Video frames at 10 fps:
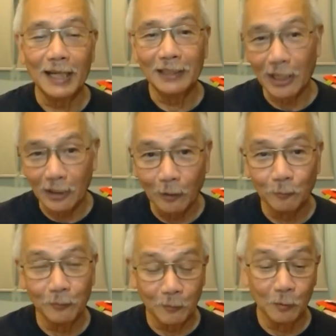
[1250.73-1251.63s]
and they
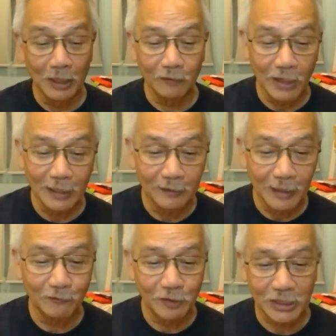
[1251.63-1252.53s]
can commit very
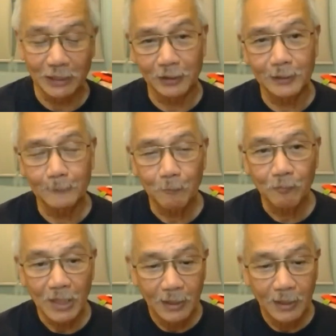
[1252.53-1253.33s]
grave sins.